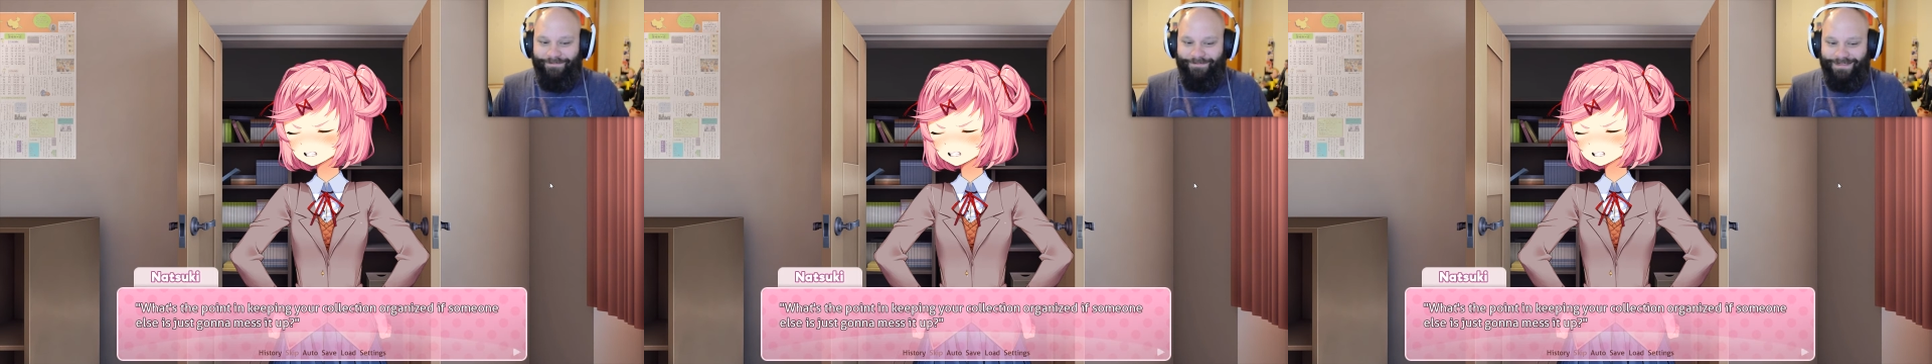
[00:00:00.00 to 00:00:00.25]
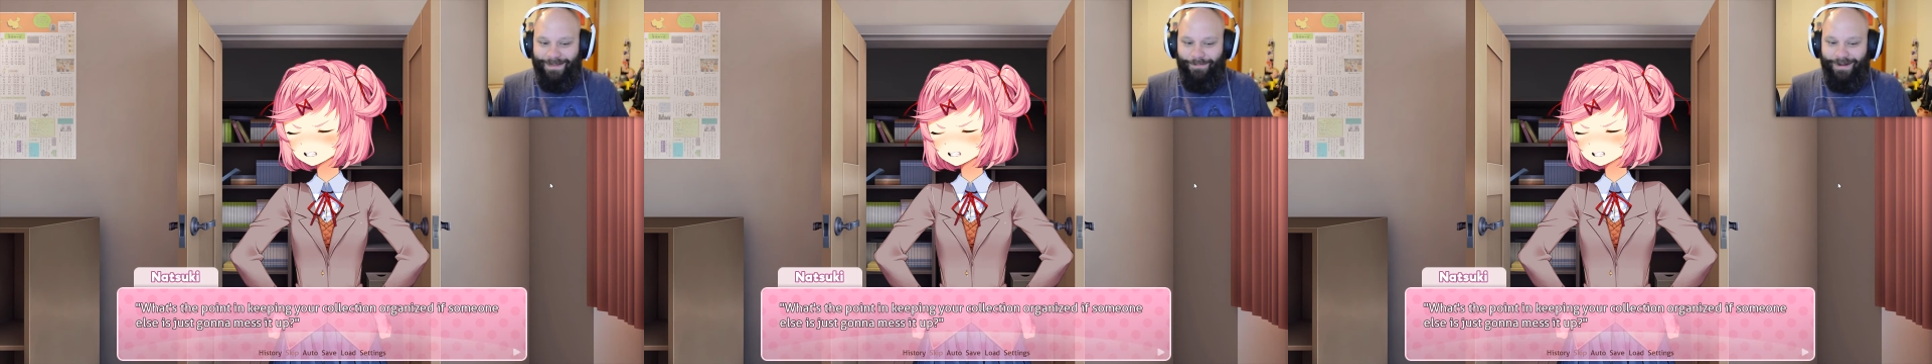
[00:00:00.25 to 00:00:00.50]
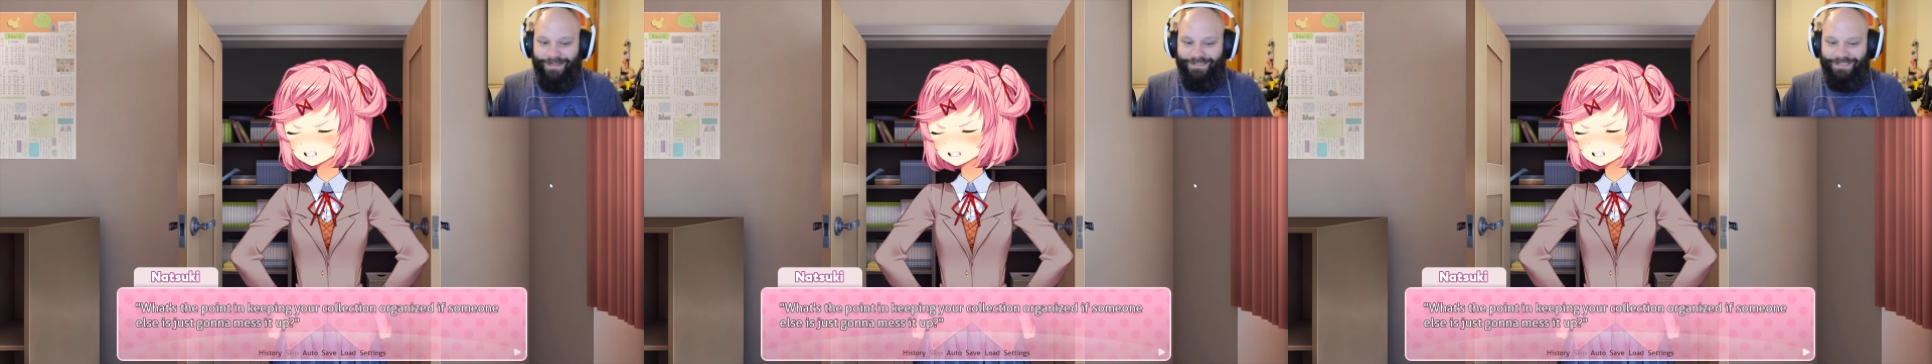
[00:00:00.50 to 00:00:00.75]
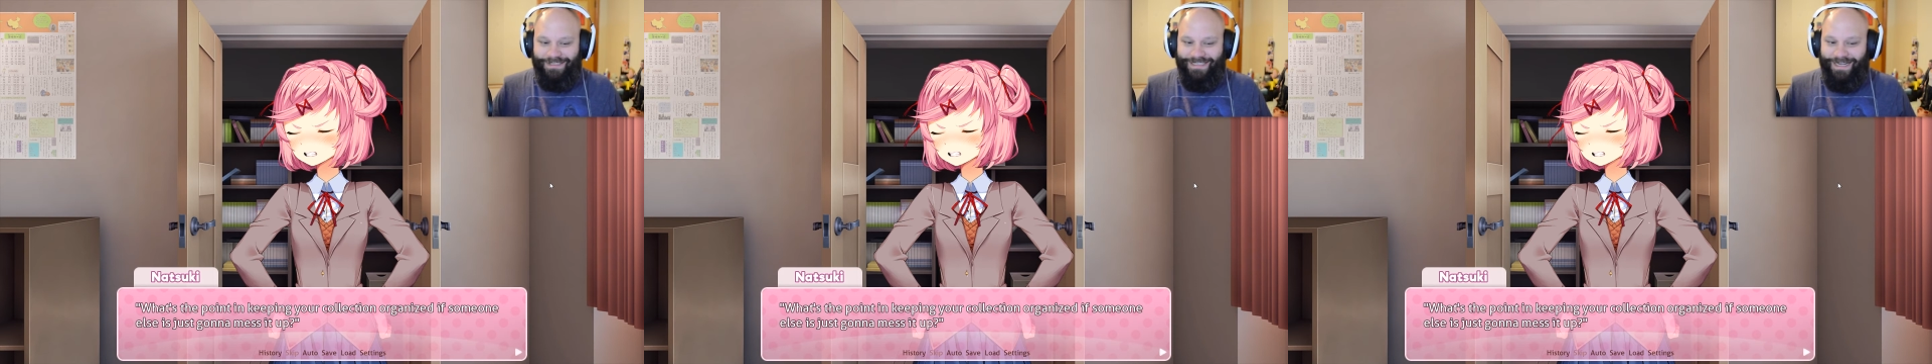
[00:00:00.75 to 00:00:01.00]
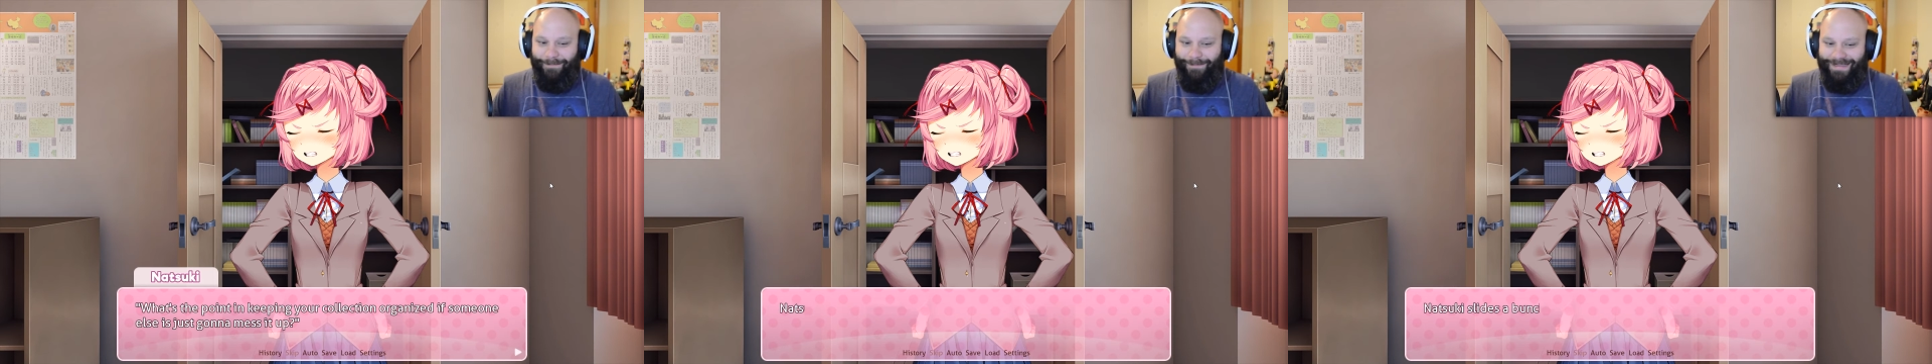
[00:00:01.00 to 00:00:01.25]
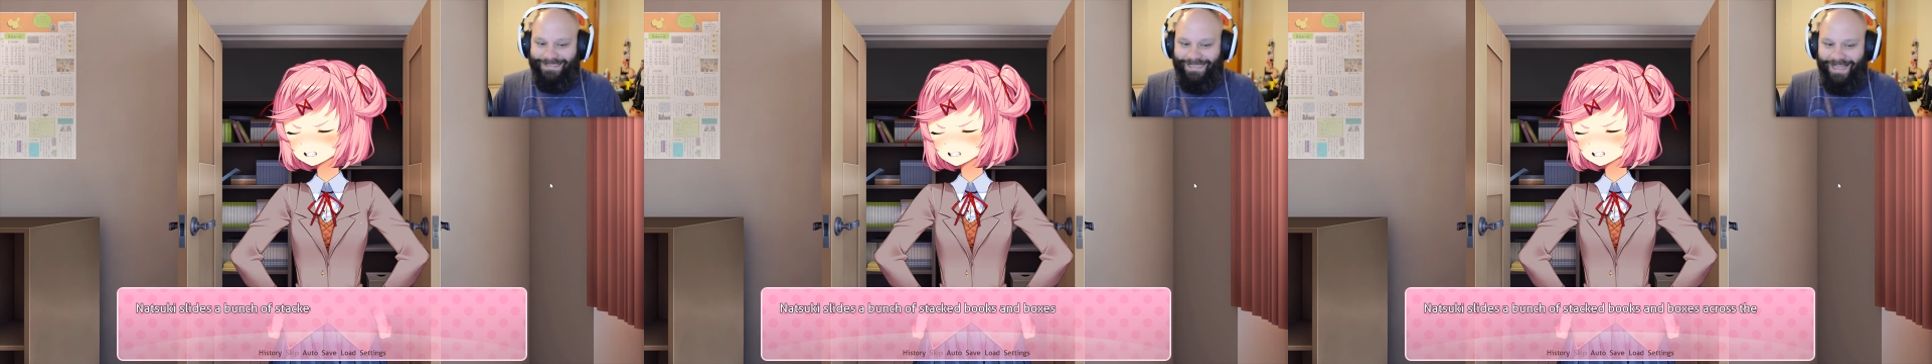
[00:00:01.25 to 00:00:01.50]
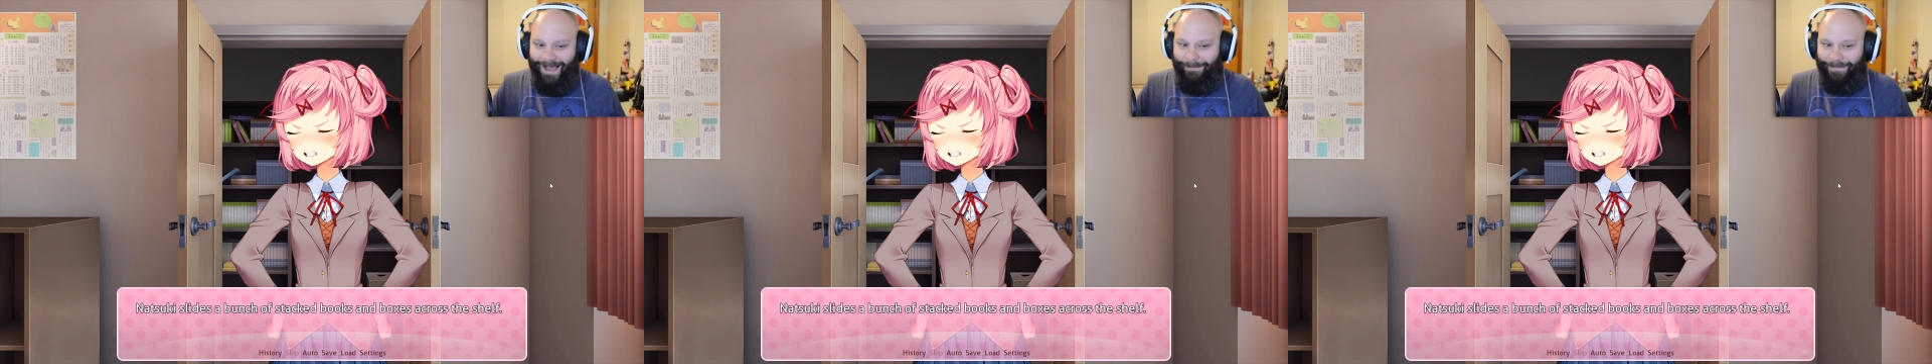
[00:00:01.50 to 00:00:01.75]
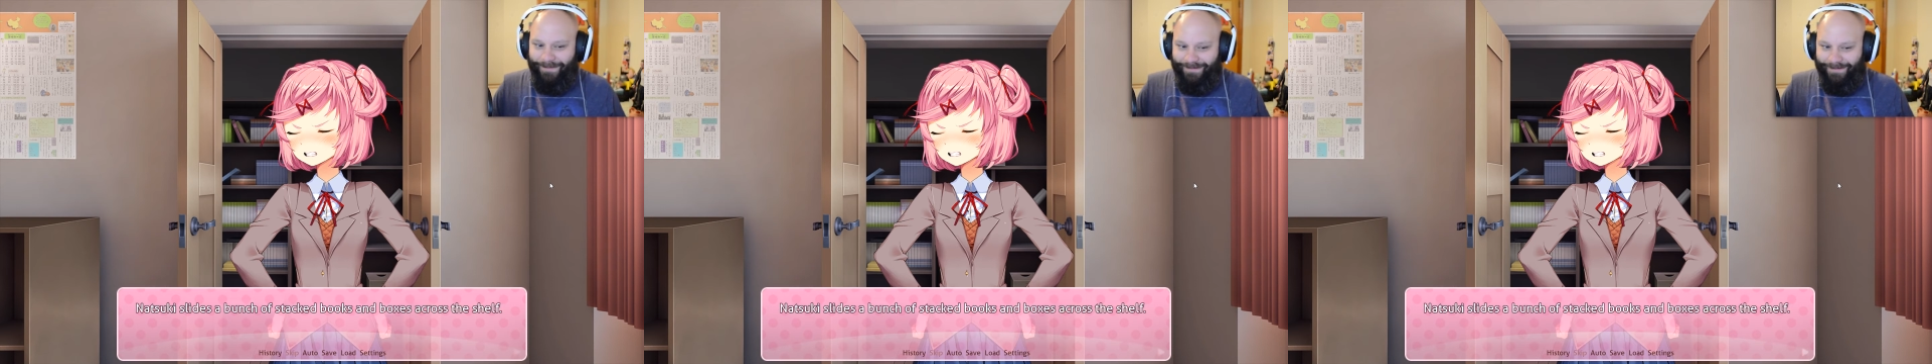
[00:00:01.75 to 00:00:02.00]
if someone else is just gonna mess it
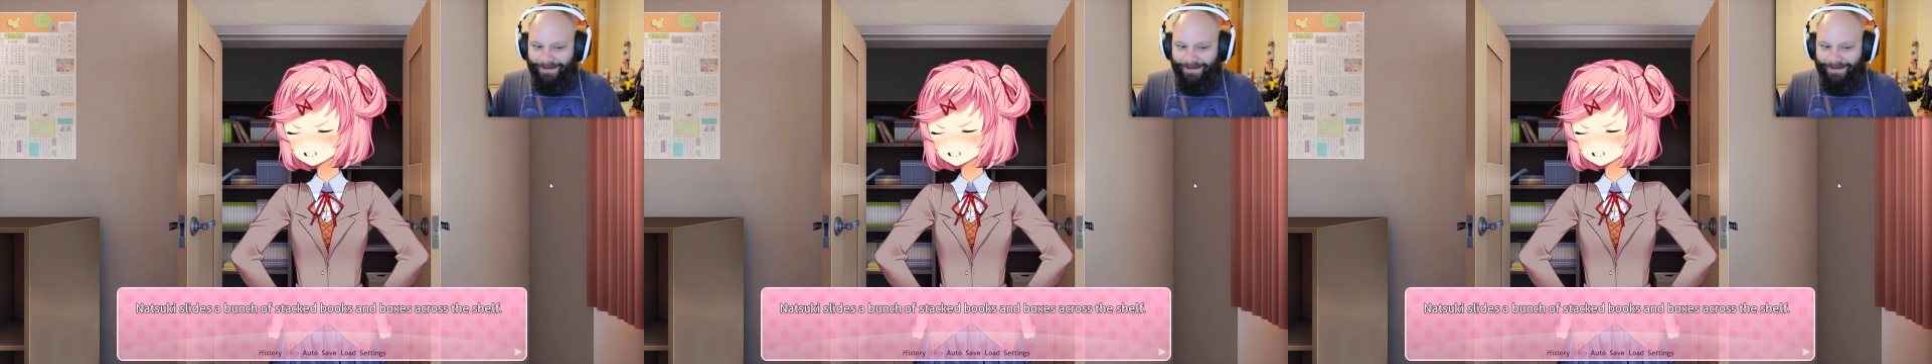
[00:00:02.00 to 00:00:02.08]
up?